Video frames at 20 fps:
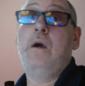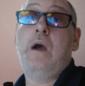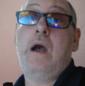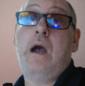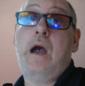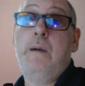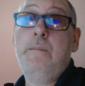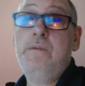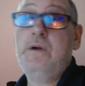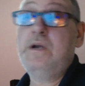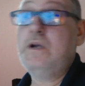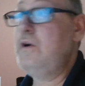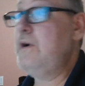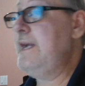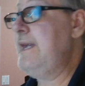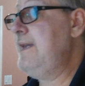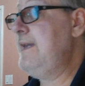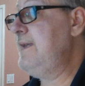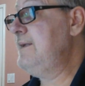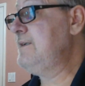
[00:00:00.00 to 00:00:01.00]
I'm gonna go
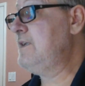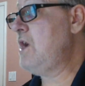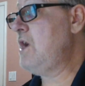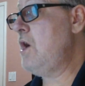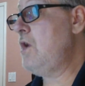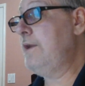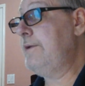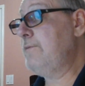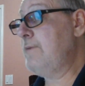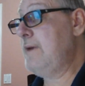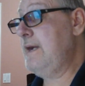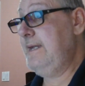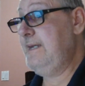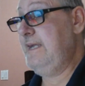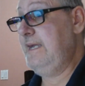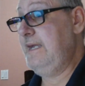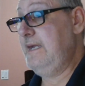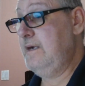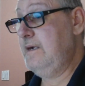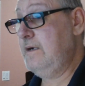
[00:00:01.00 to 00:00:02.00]
ahead and call it right
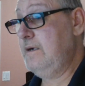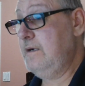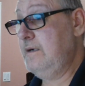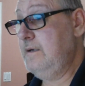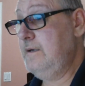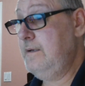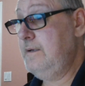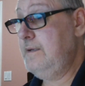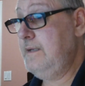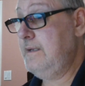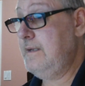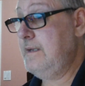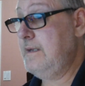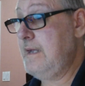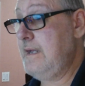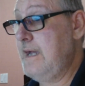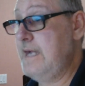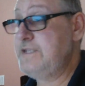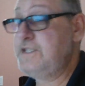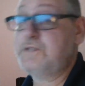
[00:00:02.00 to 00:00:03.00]
here.
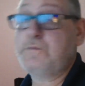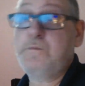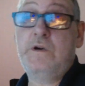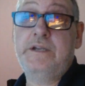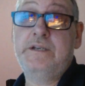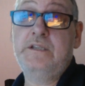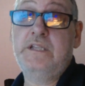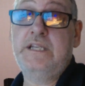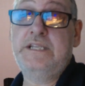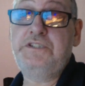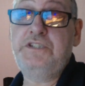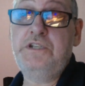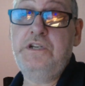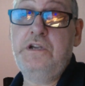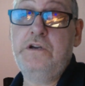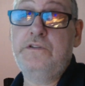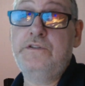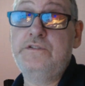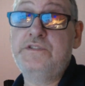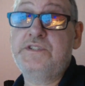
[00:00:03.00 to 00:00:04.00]
I just wanted to let you
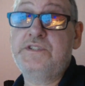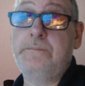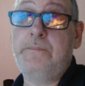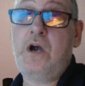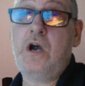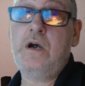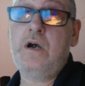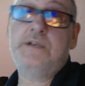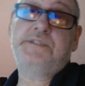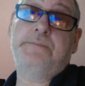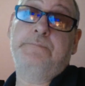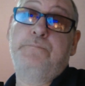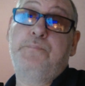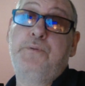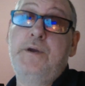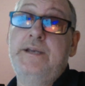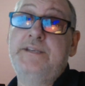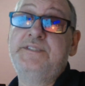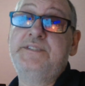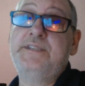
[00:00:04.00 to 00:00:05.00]
know there's some awesome
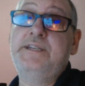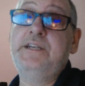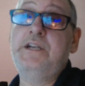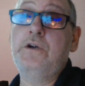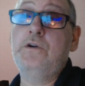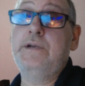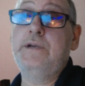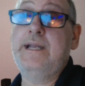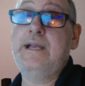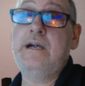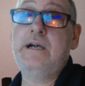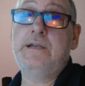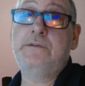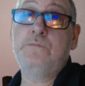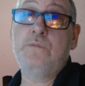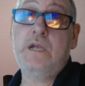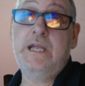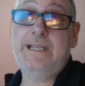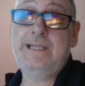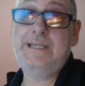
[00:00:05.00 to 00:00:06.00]
pricing going
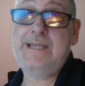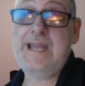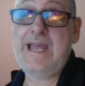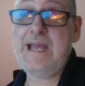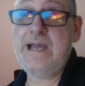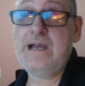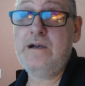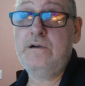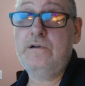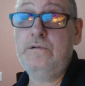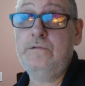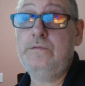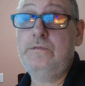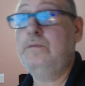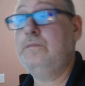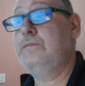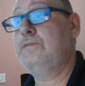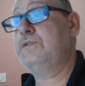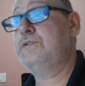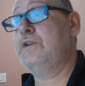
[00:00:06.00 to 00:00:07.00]
on right now,
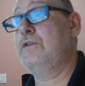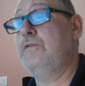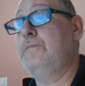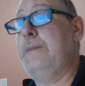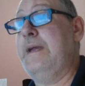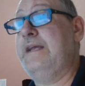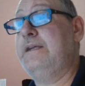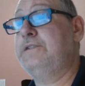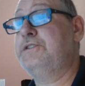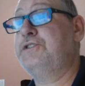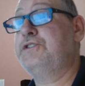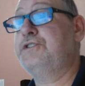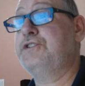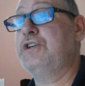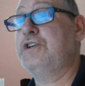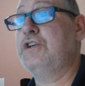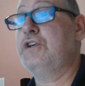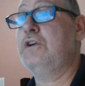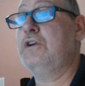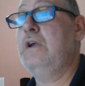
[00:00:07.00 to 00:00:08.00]
so make
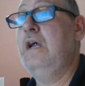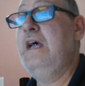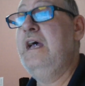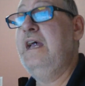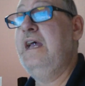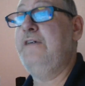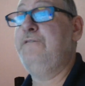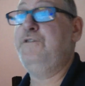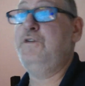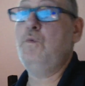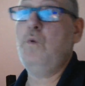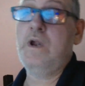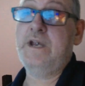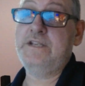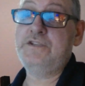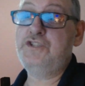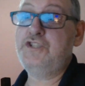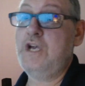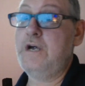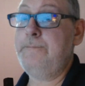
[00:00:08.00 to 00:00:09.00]
sure, if you want
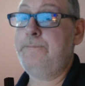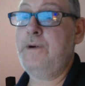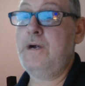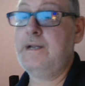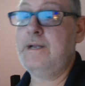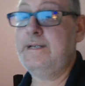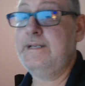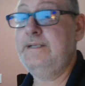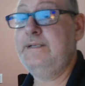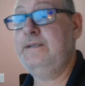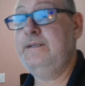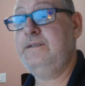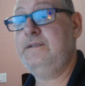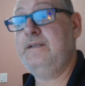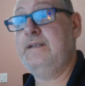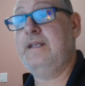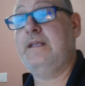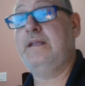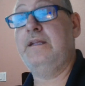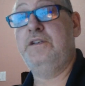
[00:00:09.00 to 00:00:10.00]
to jump on it
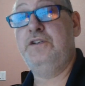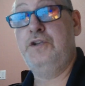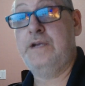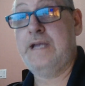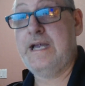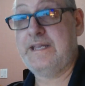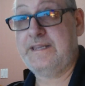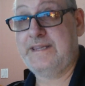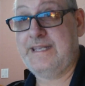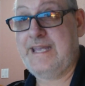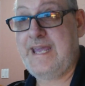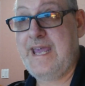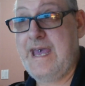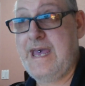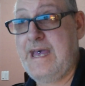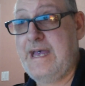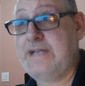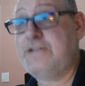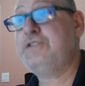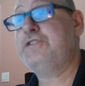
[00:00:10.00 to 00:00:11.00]
and you got the
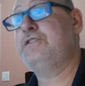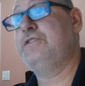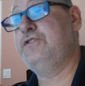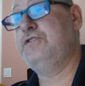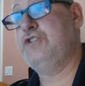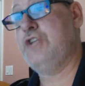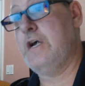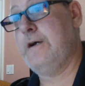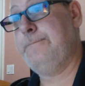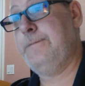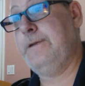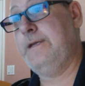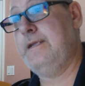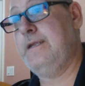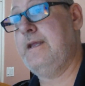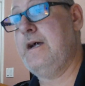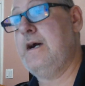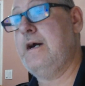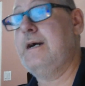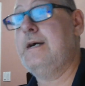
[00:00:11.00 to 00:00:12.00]
cash, to jump
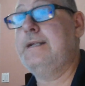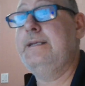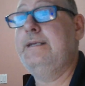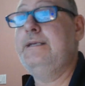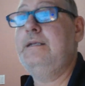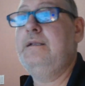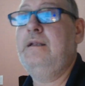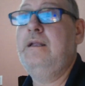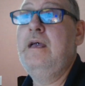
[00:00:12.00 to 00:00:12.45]
in on it.